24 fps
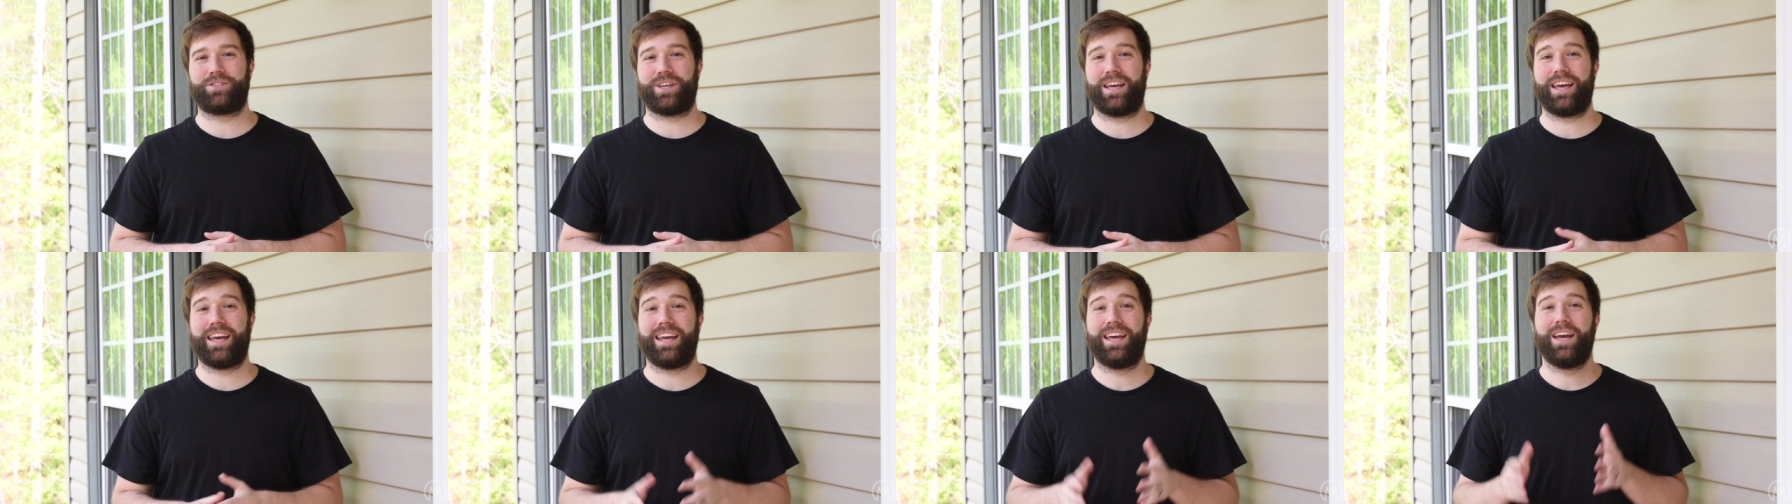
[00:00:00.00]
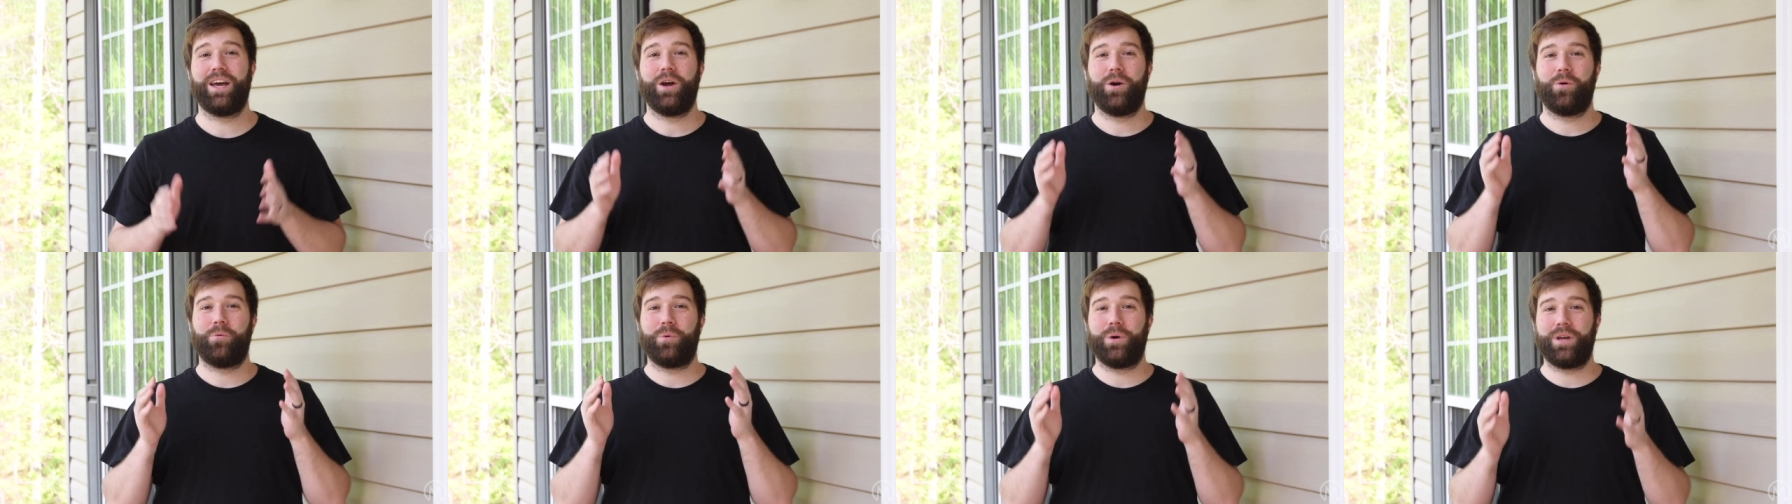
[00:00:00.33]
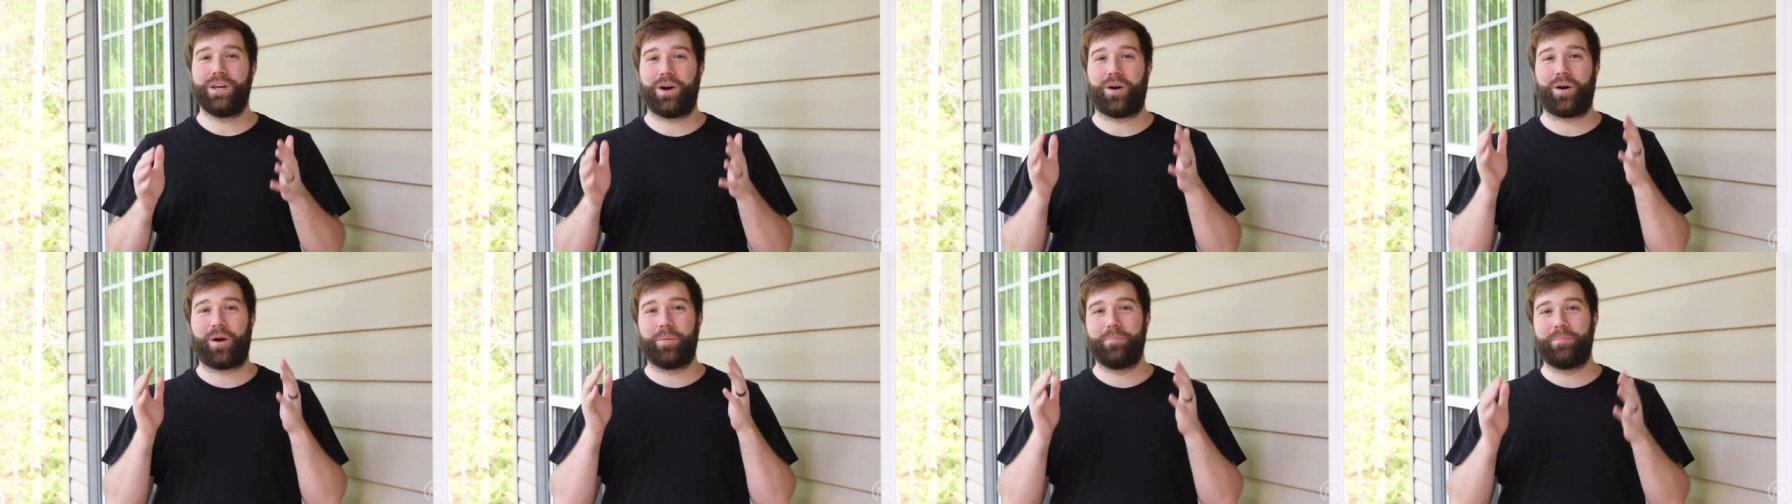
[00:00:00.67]
So, hey,
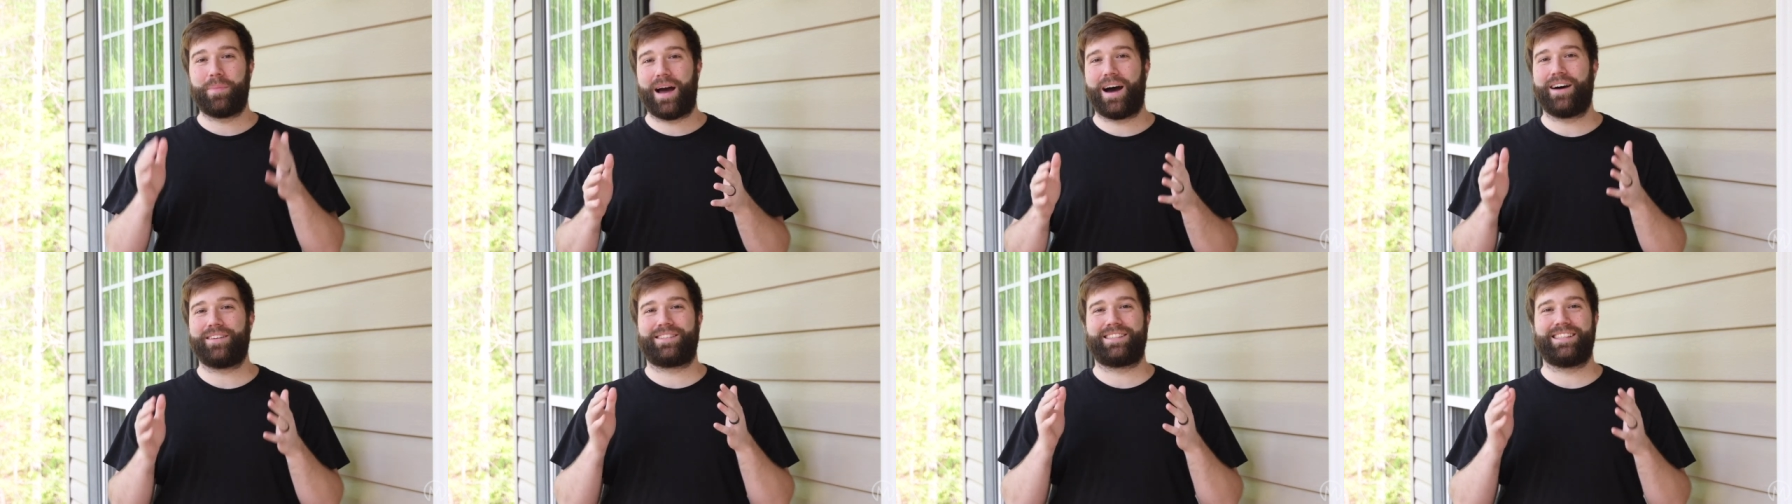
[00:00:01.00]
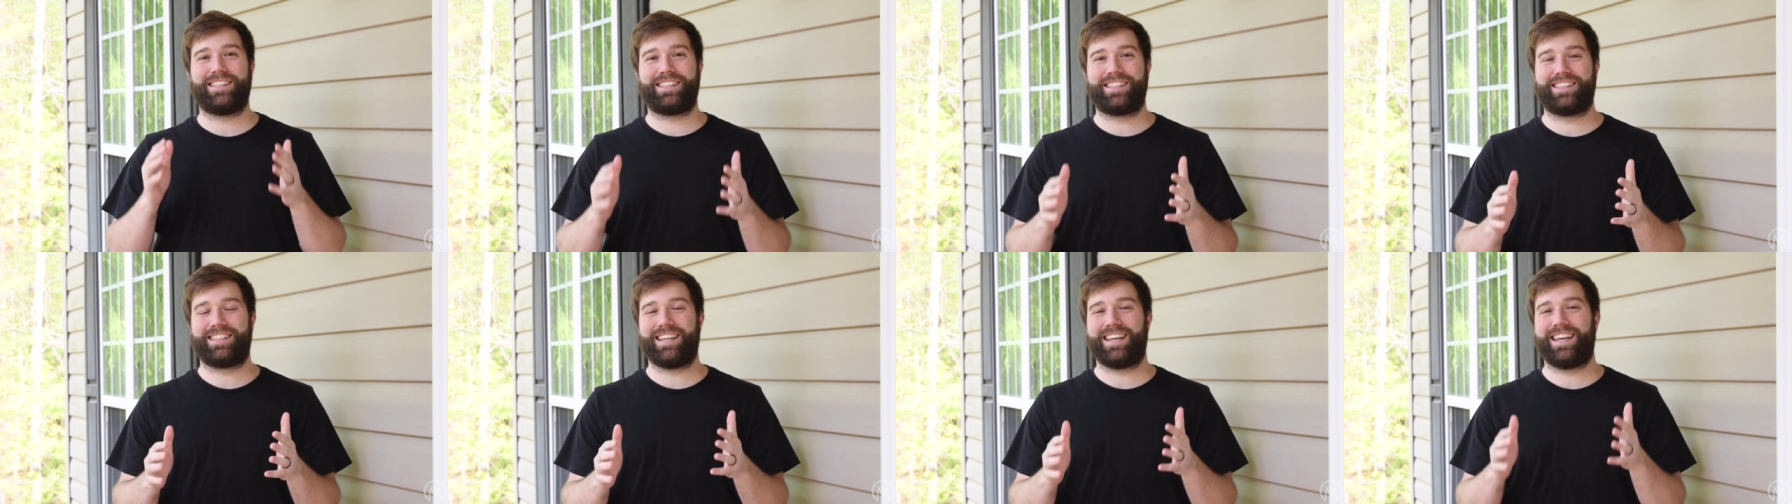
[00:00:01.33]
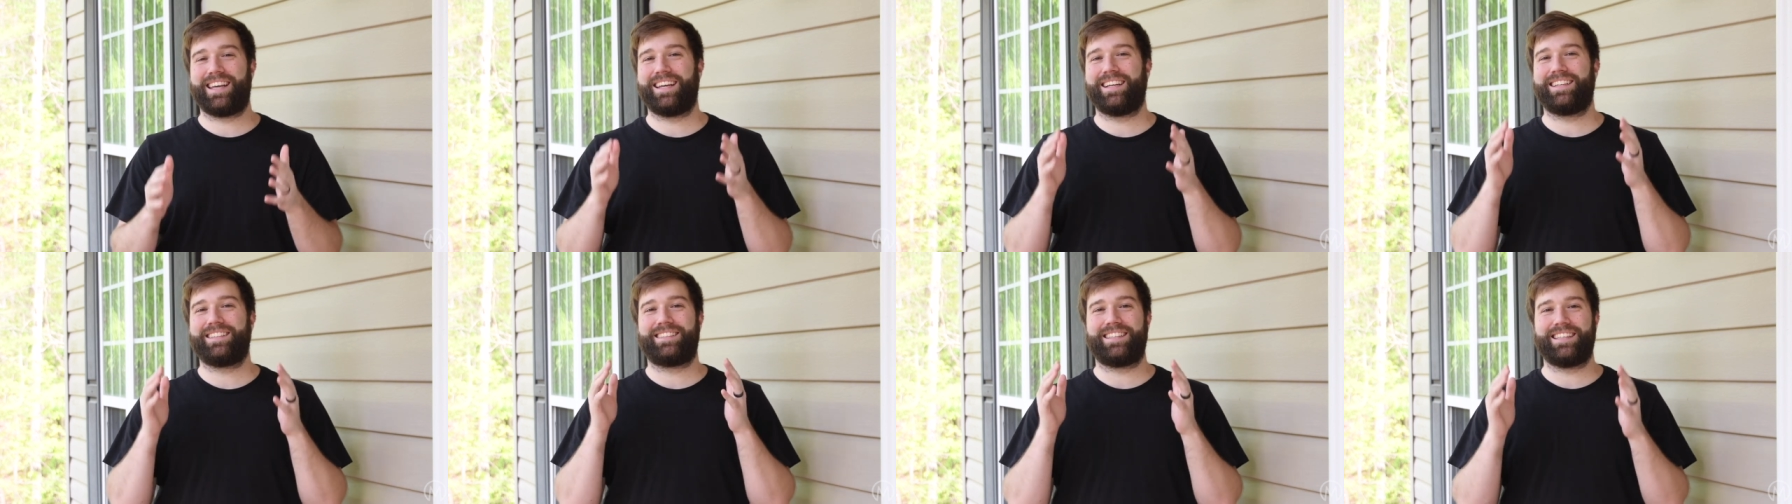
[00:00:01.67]
we are about to
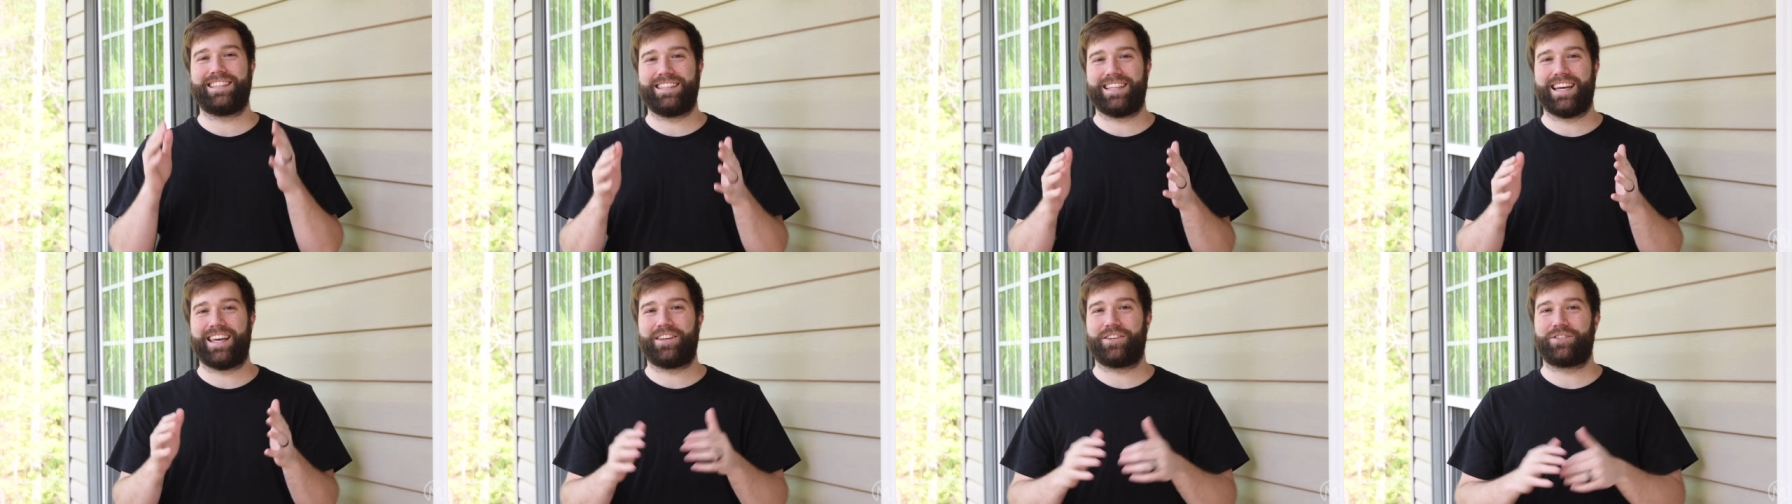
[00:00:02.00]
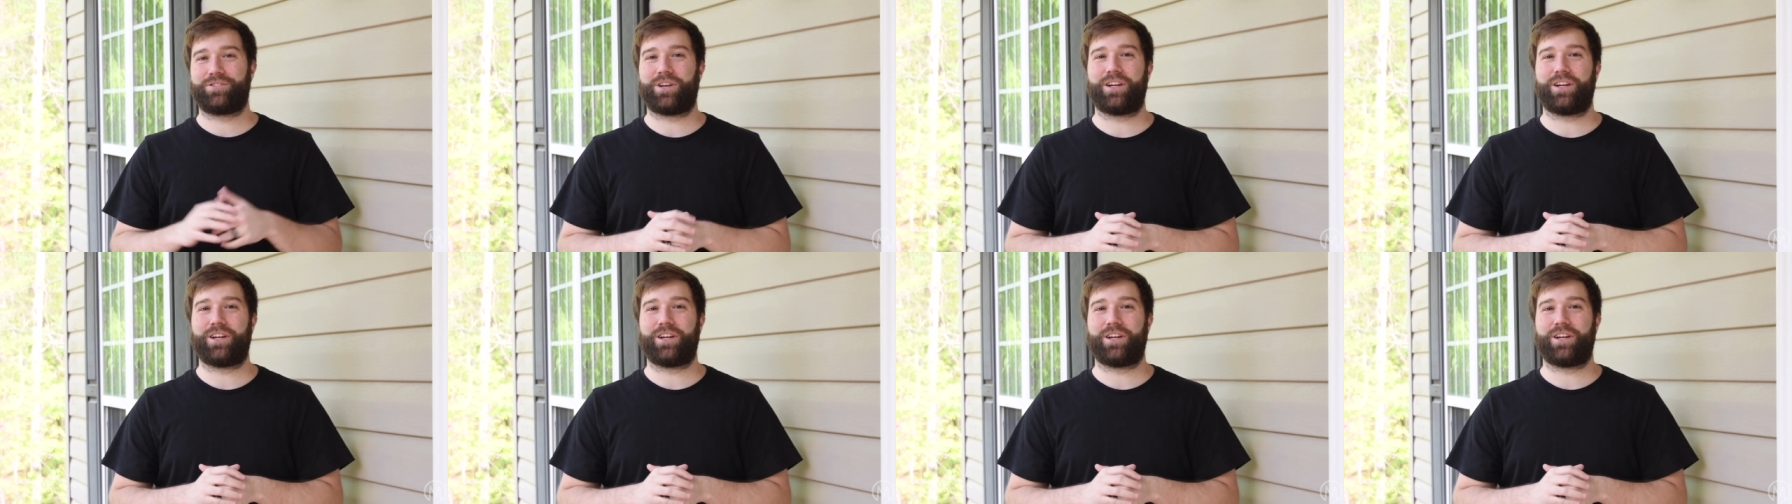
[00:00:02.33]
sing together.